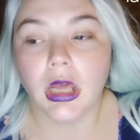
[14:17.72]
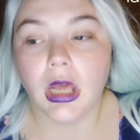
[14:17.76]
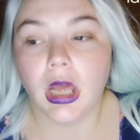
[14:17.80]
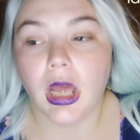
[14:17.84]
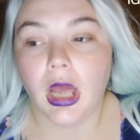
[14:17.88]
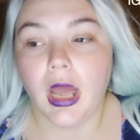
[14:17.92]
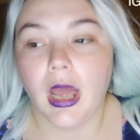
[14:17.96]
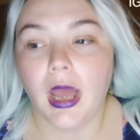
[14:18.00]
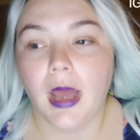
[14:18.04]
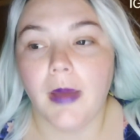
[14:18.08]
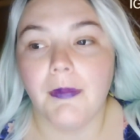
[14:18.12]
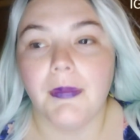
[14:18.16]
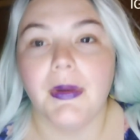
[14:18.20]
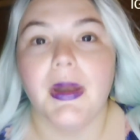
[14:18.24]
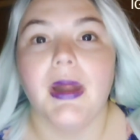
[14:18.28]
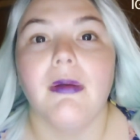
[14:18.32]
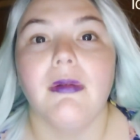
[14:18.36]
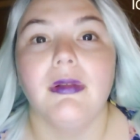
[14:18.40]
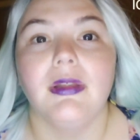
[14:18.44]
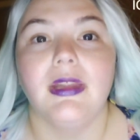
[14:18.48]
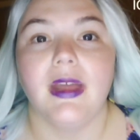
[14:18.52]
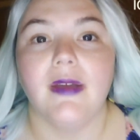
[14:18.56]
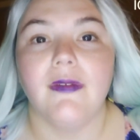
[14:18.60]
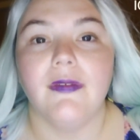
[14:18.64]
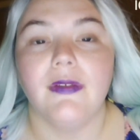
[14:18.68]
But I
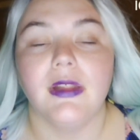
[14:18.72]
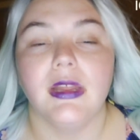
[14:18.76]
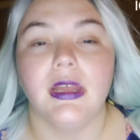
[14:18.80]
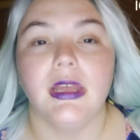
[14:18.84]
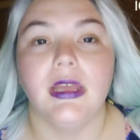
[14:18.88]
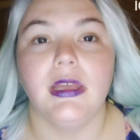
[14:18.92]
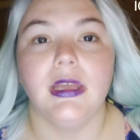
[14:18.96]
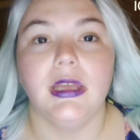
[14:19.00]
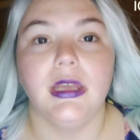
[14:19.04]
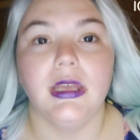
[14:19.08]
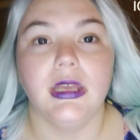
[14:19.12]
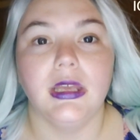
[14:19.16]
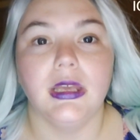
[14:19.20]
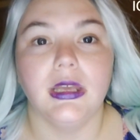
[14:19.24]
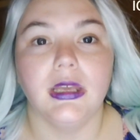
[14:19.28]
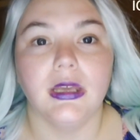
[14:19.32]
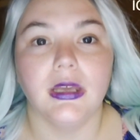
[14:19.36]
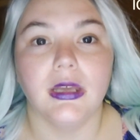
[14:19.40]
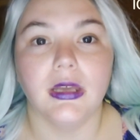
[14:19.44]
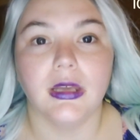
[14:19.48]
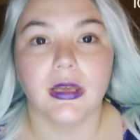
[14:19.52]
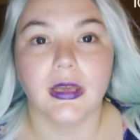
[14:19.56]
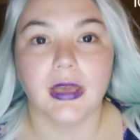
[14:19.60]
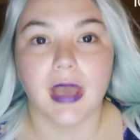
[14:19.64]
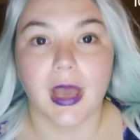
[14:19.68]
will definitely
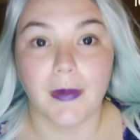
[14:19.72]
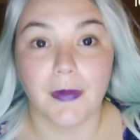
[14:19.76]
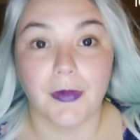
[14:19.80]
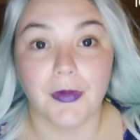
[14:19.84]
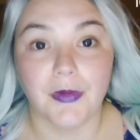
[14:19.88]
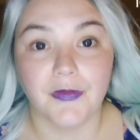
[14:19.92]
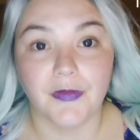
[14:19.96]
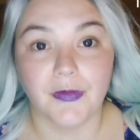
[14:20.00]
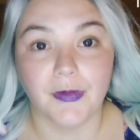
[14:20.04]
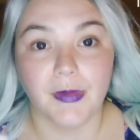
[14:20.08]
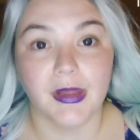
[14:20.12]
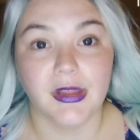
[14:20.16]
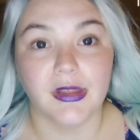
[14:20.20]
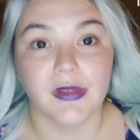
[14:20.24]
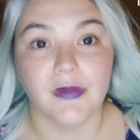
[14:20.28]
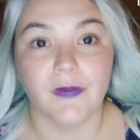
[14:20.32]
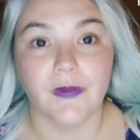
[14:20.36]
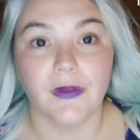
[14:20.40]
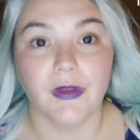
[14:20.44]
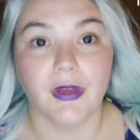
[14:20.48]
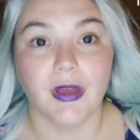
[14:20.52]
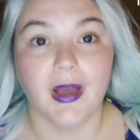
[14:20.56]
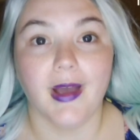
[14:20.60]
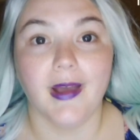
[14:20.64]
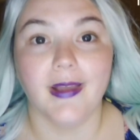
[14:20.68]
get more information for
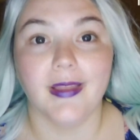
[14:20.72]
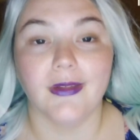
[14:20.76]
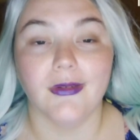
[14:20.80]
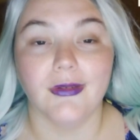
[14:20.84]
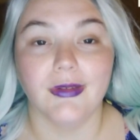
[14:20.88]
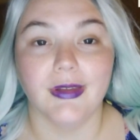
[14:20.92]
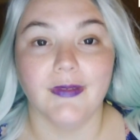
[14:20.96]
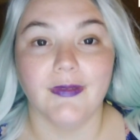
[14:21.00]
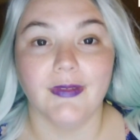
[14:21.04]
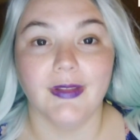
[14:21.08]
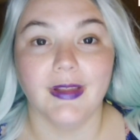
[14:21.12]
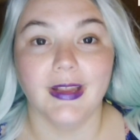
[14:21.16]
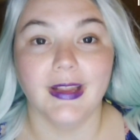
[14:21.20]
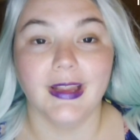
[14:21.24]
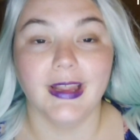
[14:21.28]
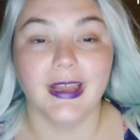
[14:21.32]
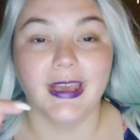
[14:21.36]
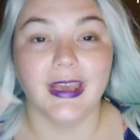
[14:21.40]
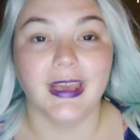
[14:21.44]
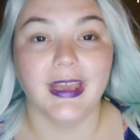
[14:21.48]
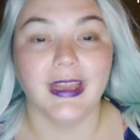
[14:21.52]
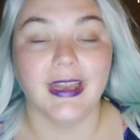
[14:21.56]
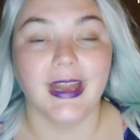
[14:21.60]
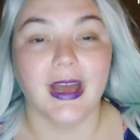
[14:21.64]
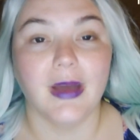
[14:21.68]
you guys, and I'll definitely
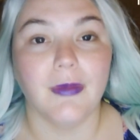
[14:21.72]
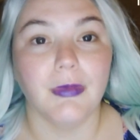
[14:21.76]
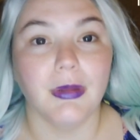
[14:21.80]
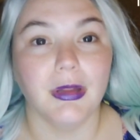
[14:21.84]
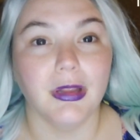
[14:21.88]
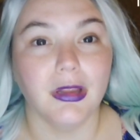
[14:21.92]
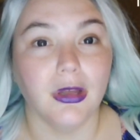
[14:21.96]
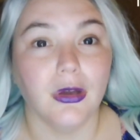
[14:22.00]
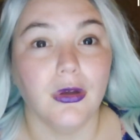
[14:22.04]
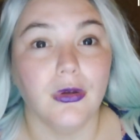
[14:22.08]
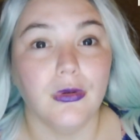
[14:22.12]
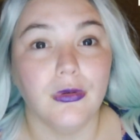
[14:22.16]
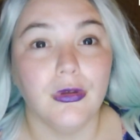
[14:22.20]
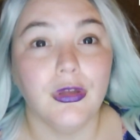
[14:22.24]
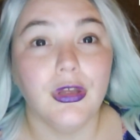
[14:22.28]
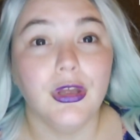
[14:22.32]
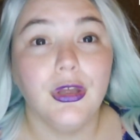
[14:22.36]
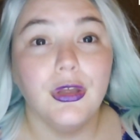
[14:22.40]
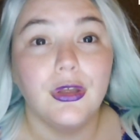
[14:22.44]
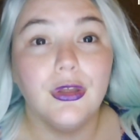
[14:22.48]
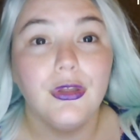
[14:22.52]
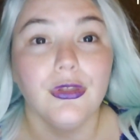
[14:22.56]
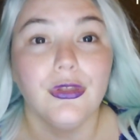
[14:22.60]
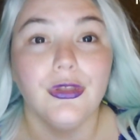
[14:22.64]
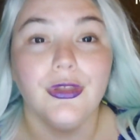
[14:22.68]
link it down below,
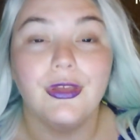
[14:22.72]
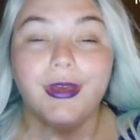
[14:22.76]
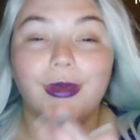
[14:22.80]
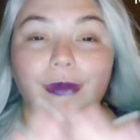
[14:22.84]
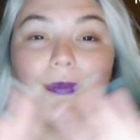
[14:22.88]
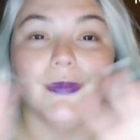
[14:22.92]
so you can